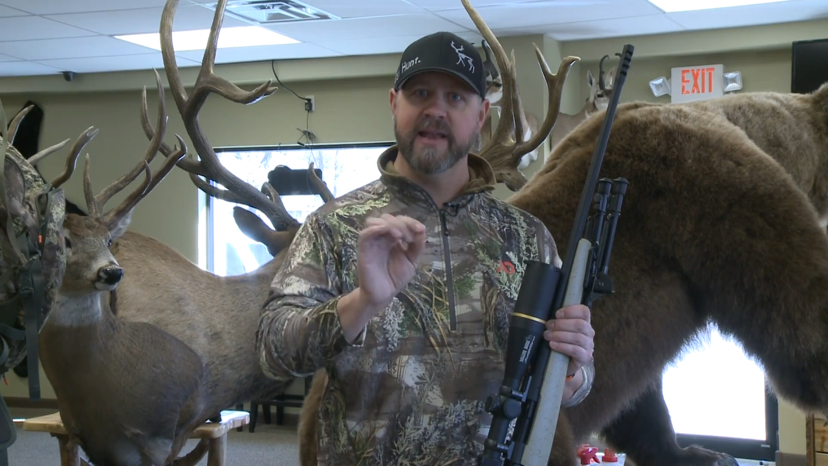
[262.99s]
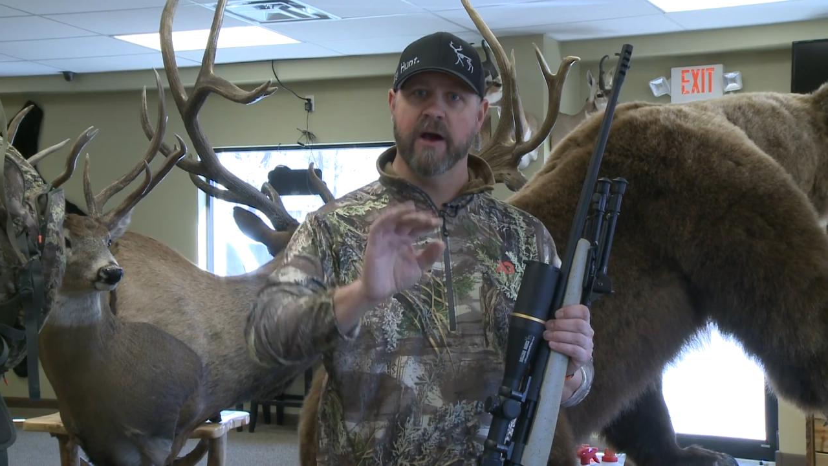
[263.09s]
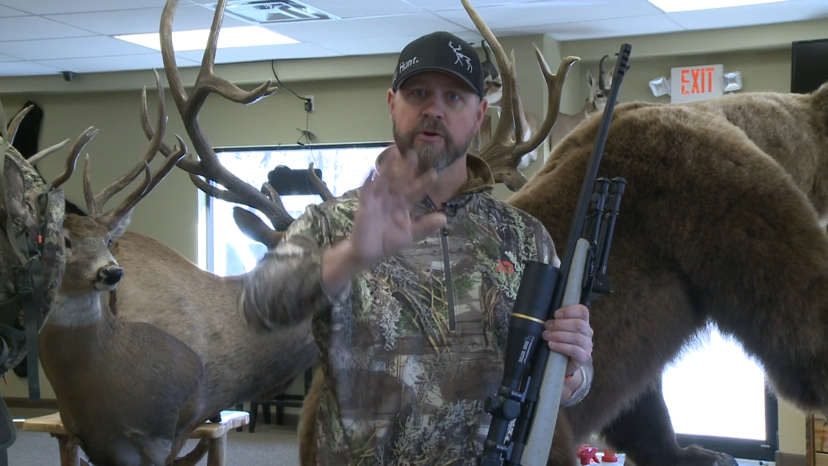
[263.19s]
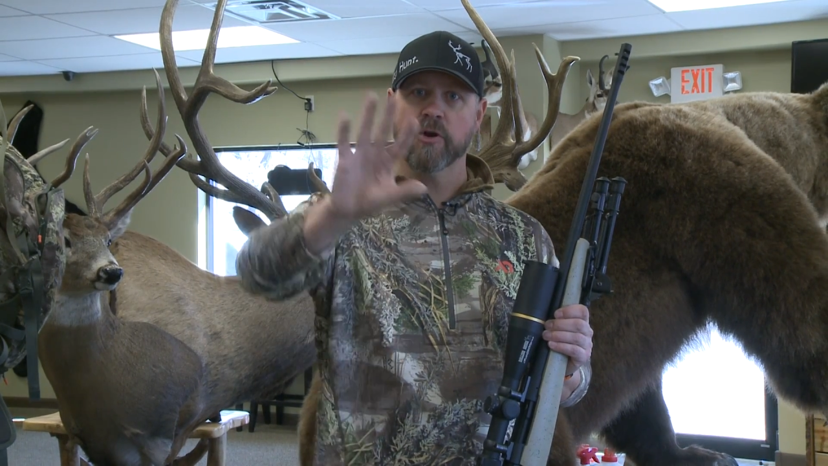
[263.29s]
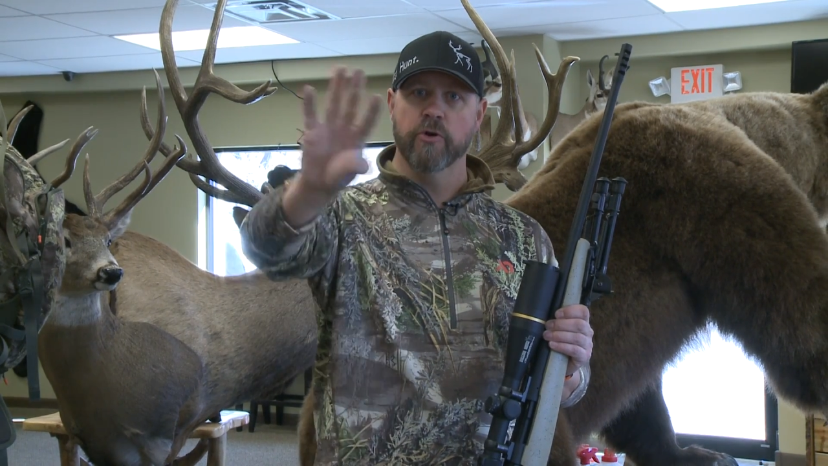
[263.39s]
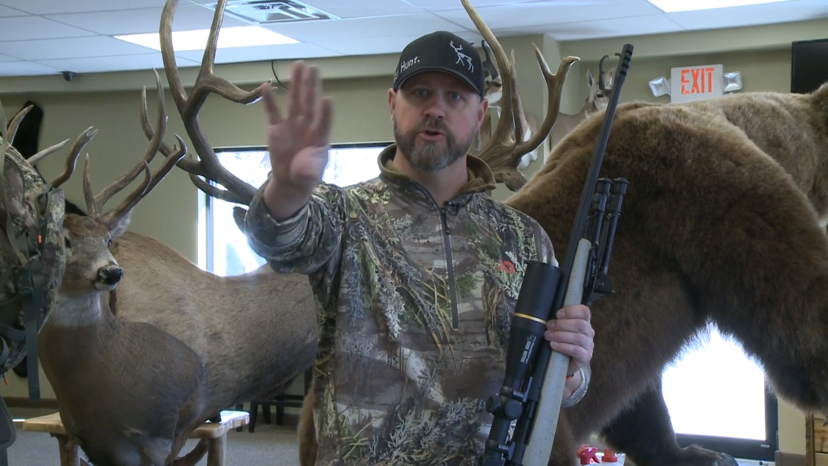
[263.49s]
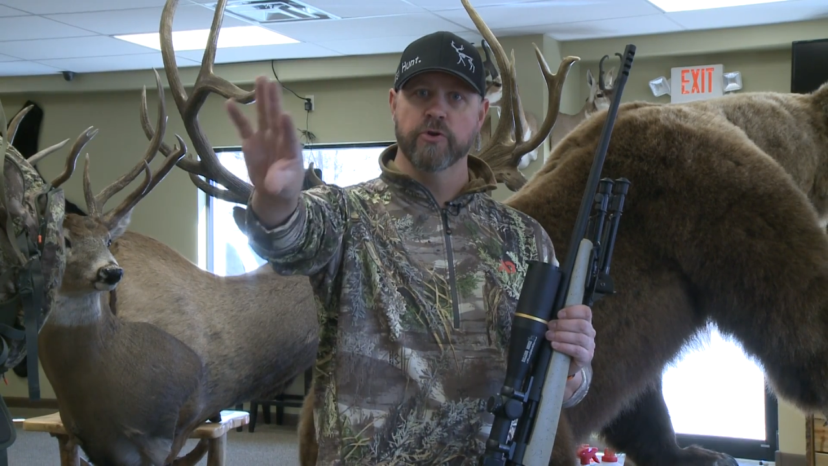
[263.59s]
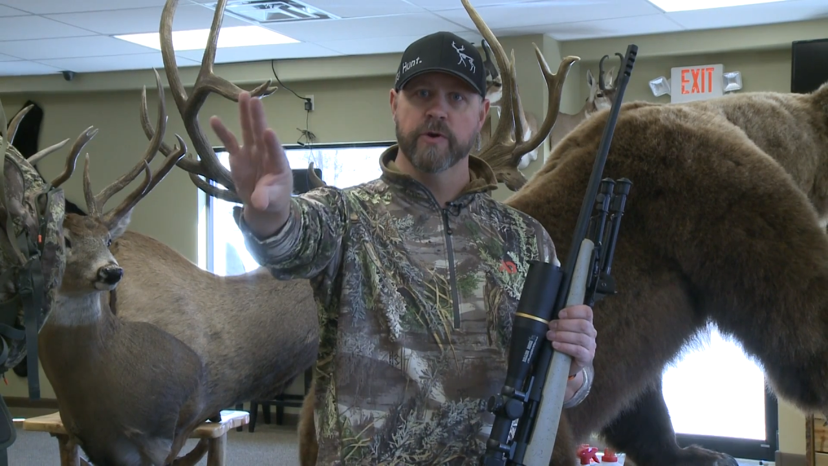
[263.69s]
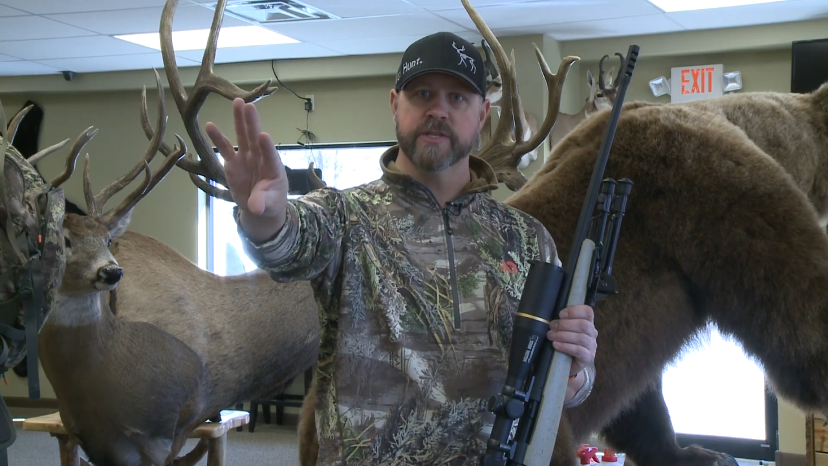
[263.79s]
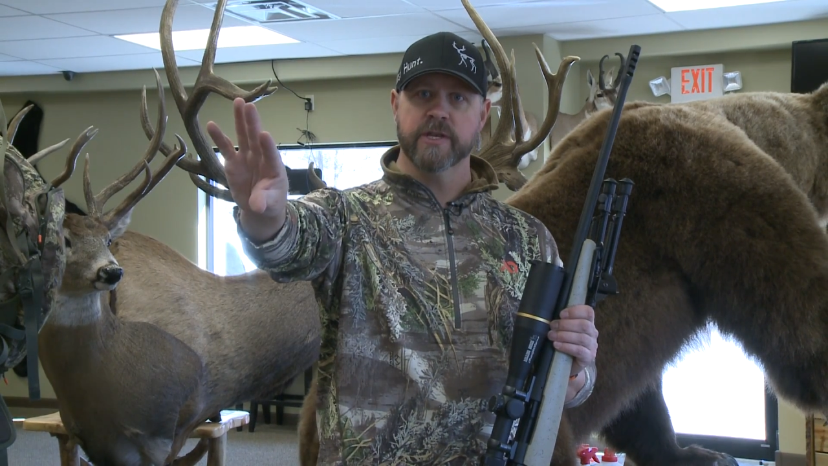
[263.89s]
down or go
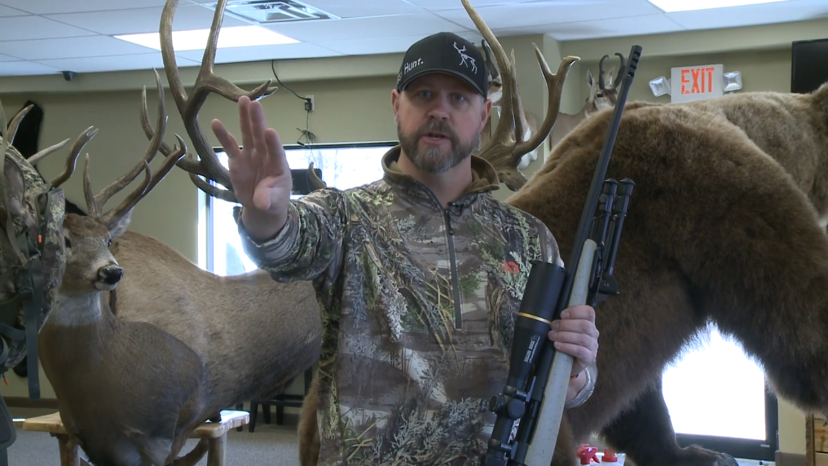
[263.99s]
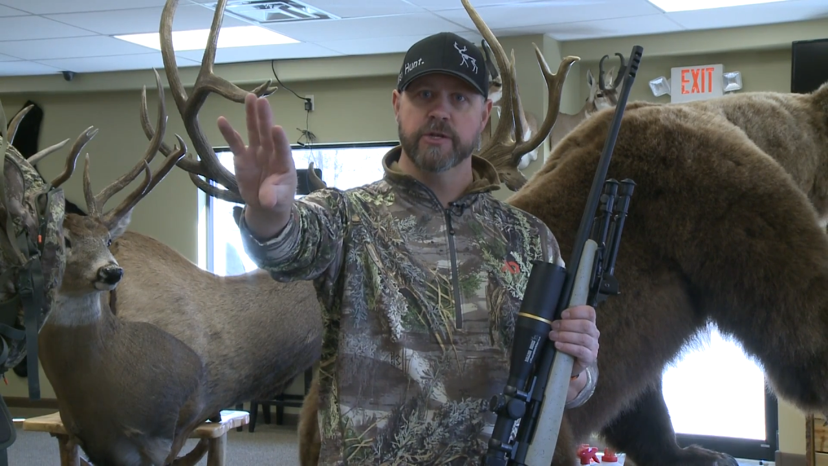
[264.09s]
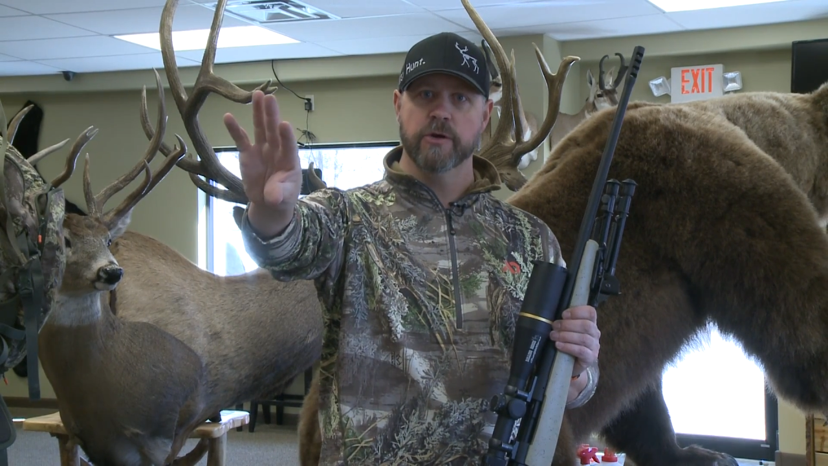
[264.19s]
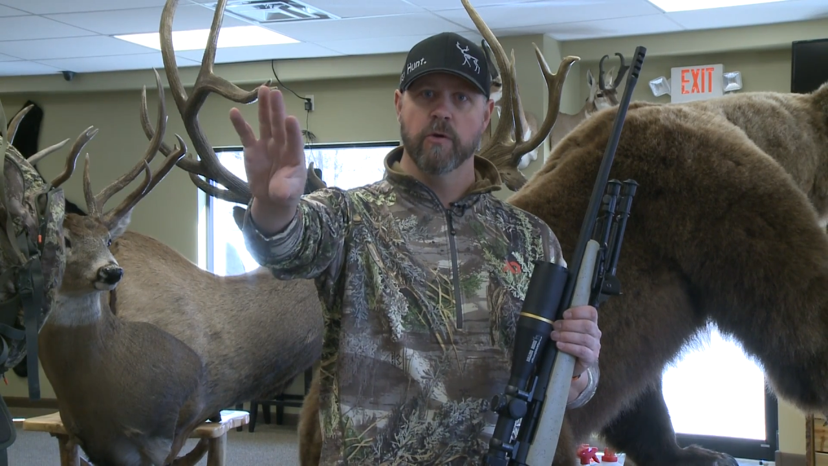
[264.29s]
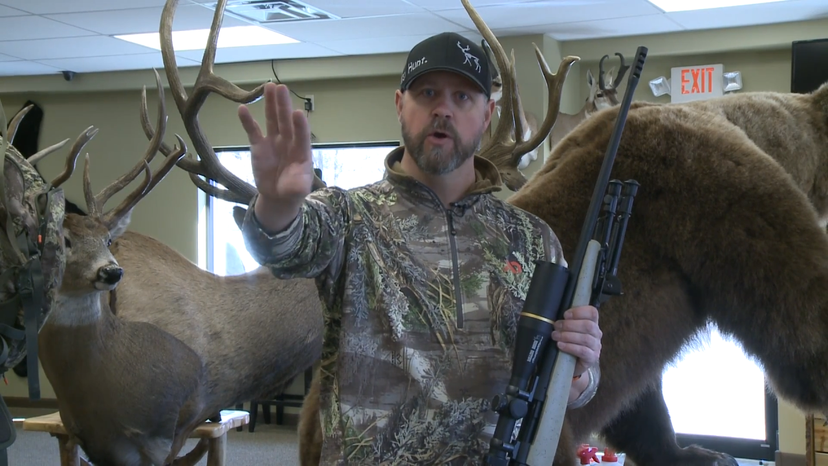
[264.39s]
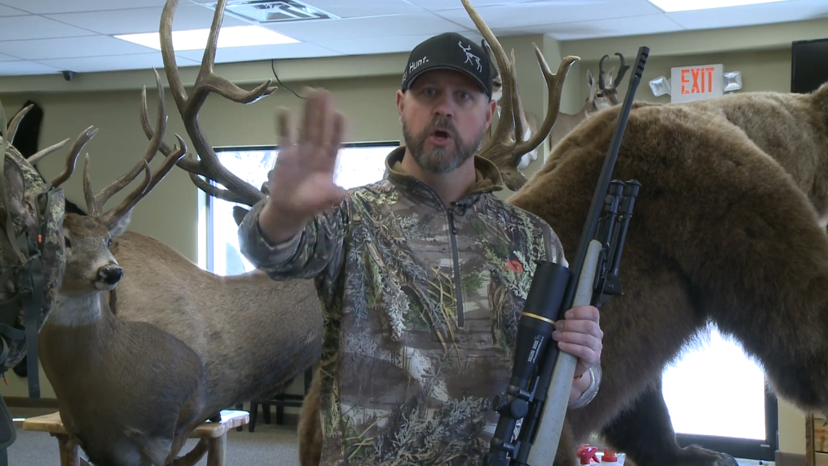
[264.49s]
do what it's going to do.